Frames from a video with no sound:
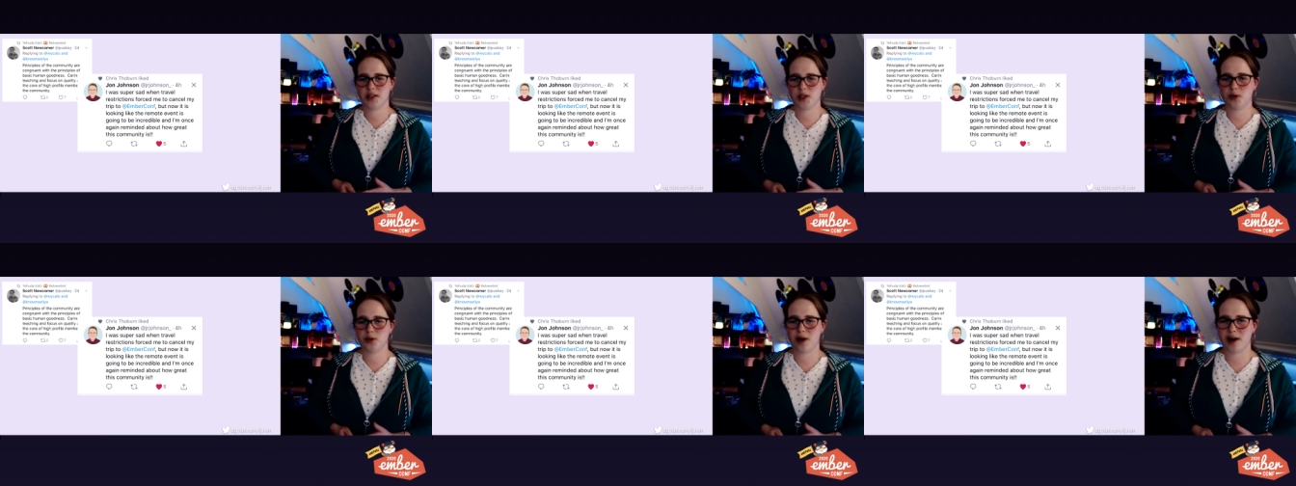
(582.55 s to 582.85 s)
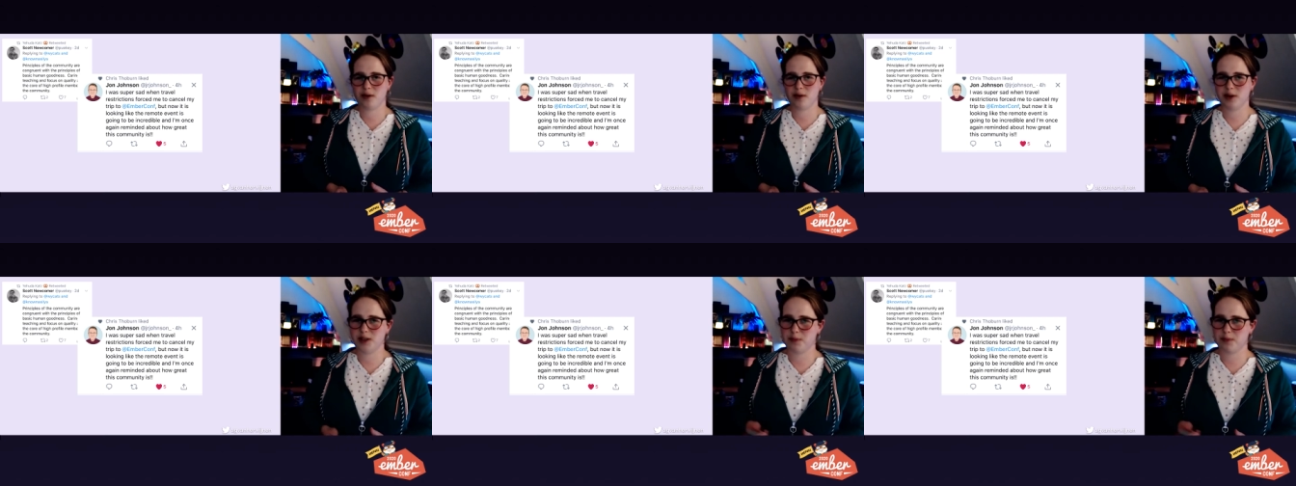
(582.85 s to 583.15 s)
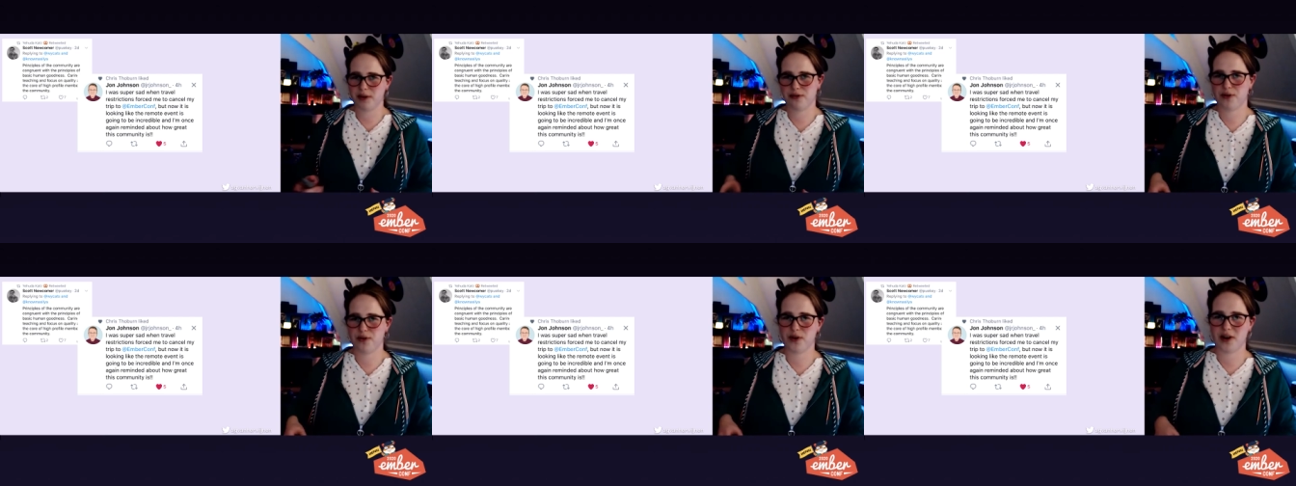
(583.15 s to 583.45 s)
two hours
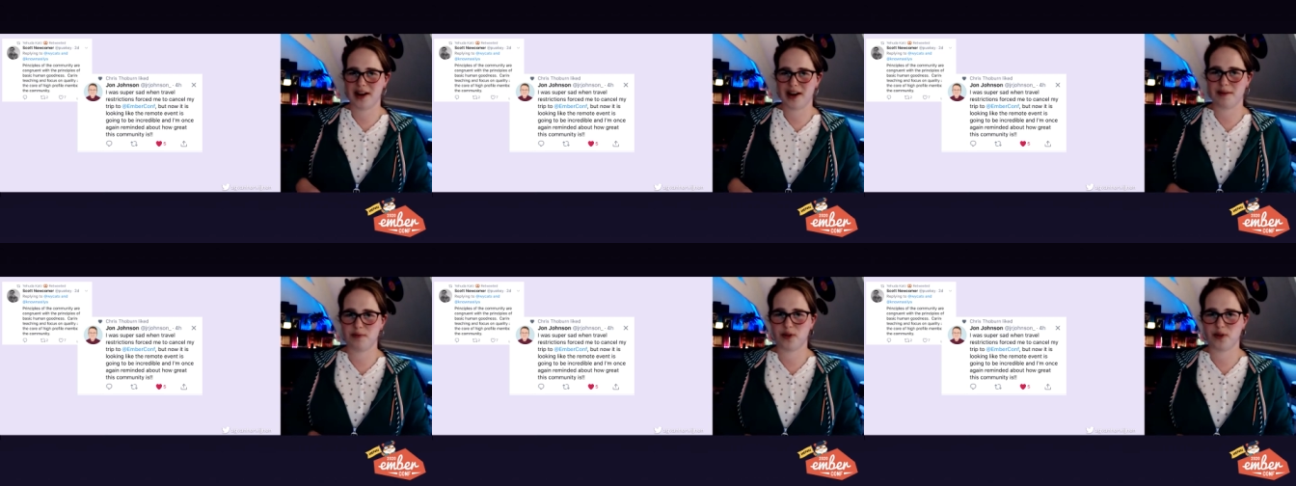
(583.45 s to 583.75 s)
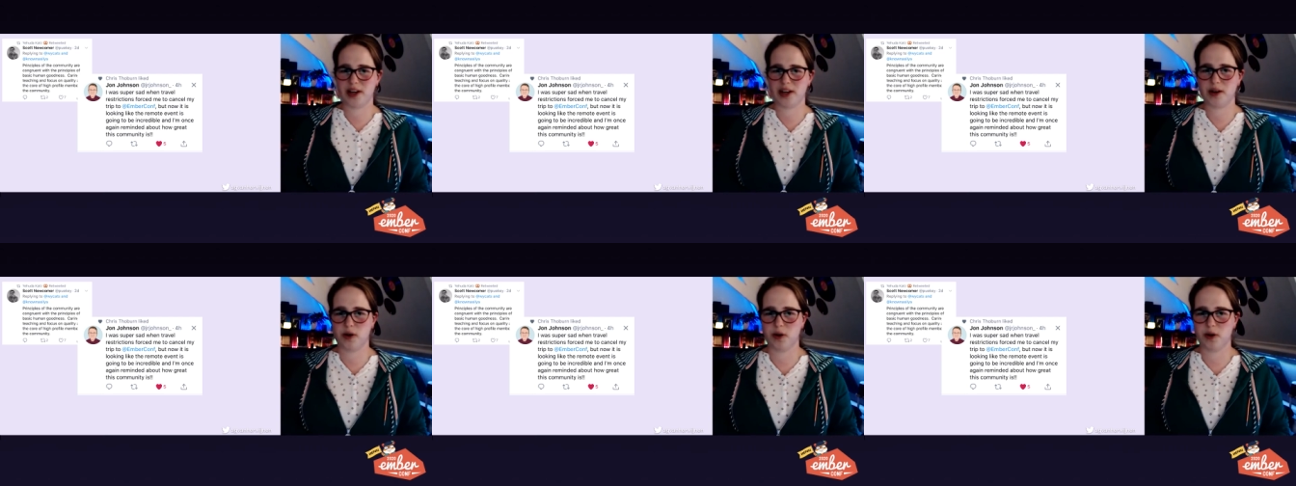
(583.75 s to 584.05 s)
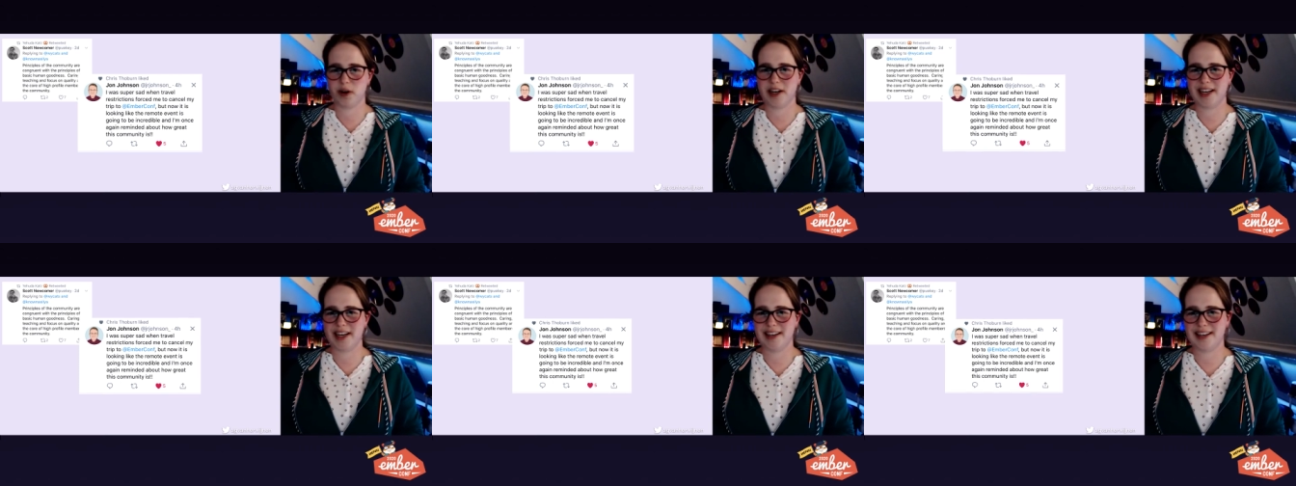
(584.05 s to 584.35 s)
before I'm
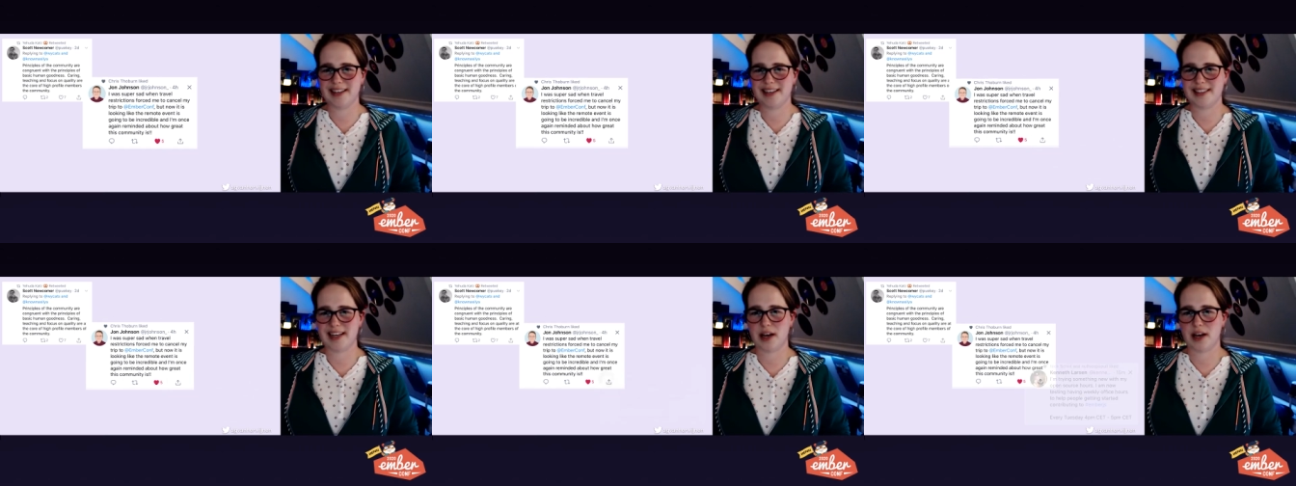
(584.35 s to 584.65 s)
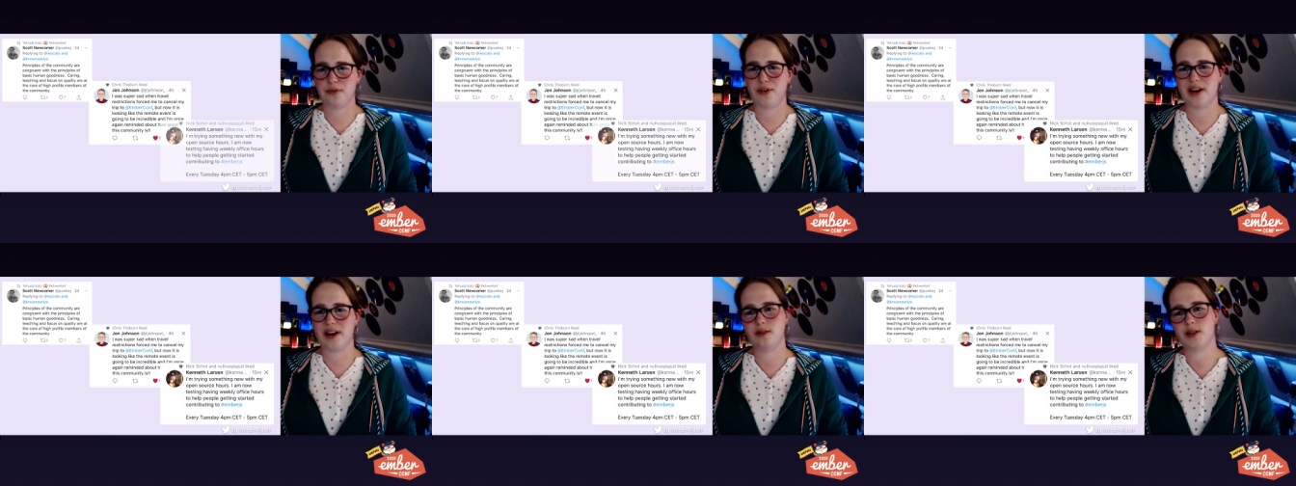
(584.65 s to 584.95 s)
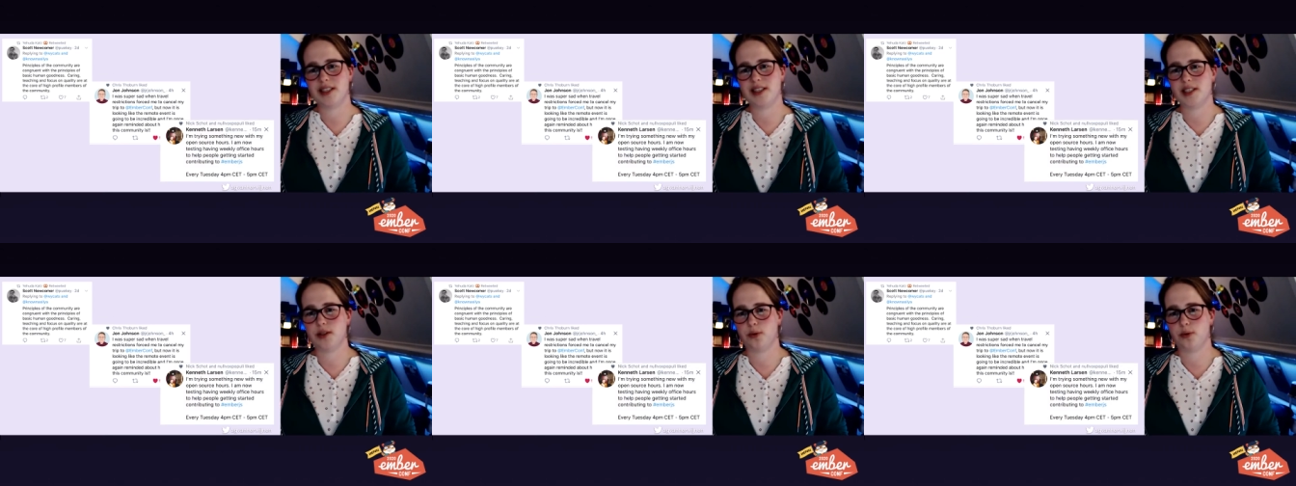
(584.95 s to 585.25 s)
recording this, I found
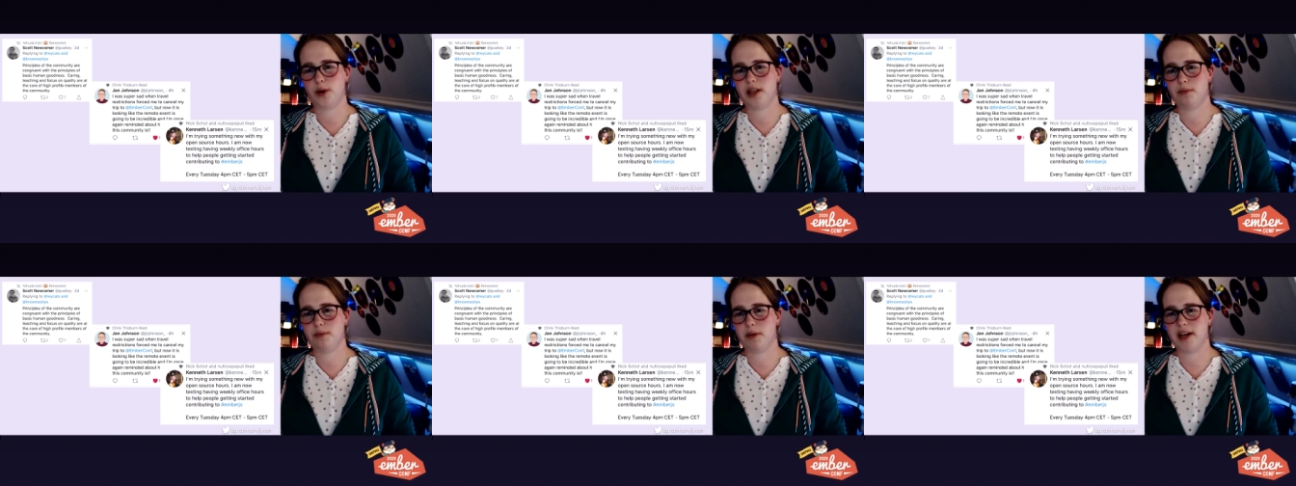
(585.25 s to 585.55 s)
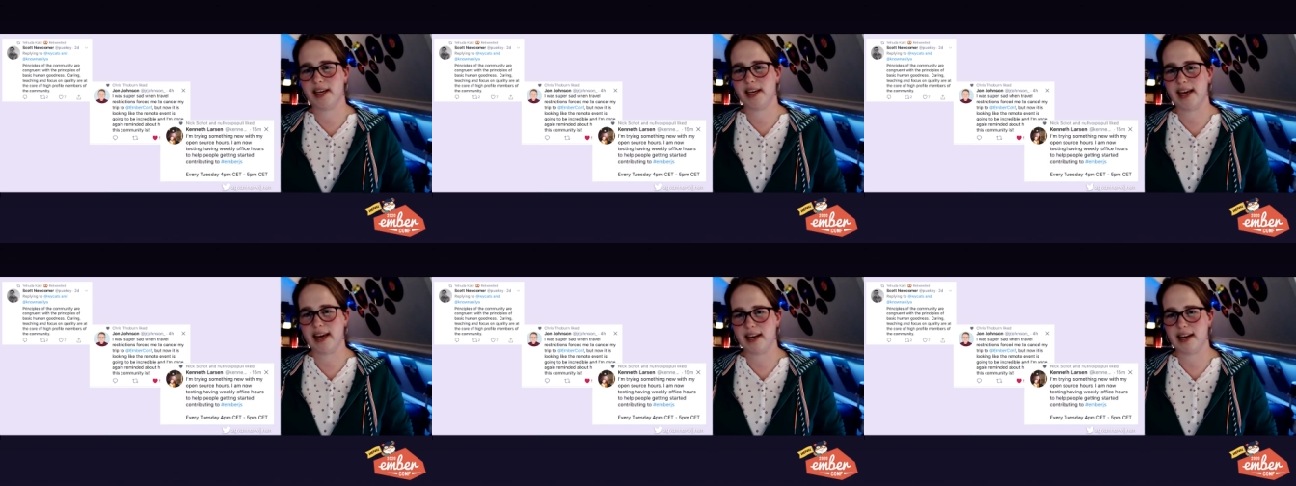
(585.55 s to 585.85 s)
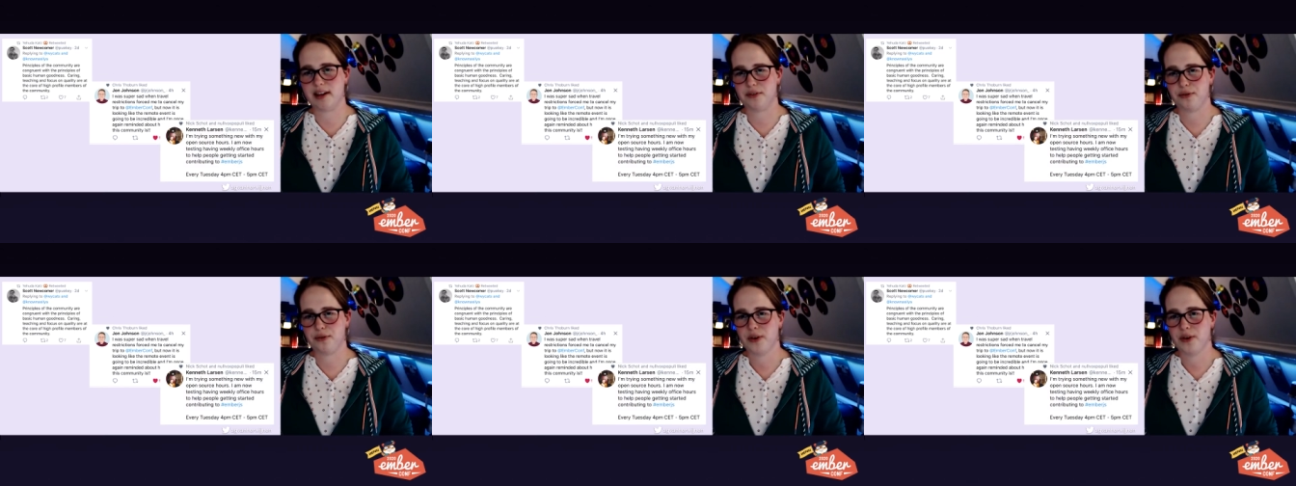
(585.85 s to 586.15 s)
this tweet by
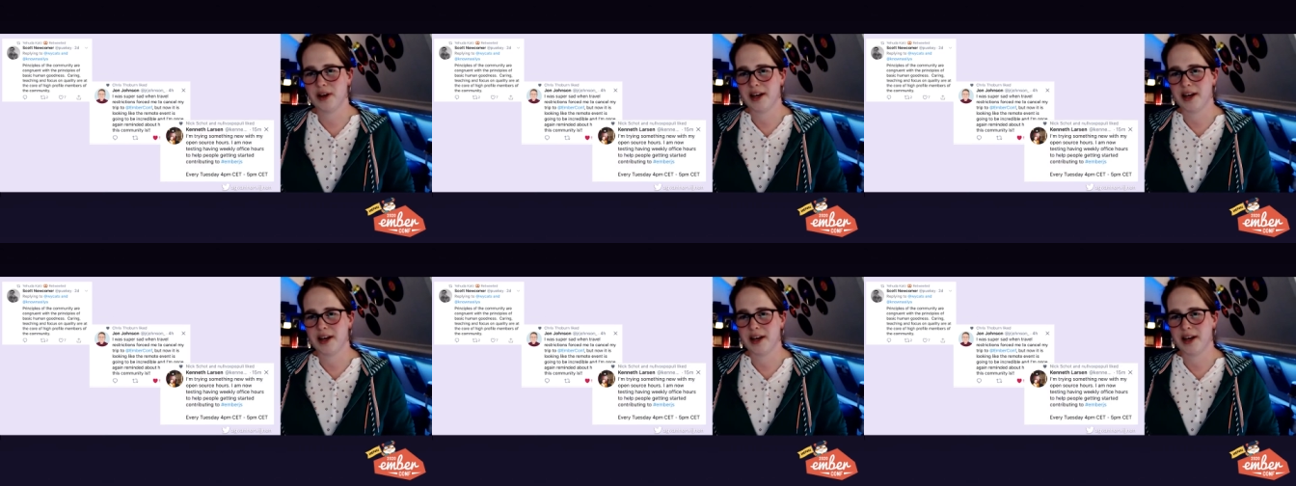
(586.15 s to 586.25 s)
Kenneth,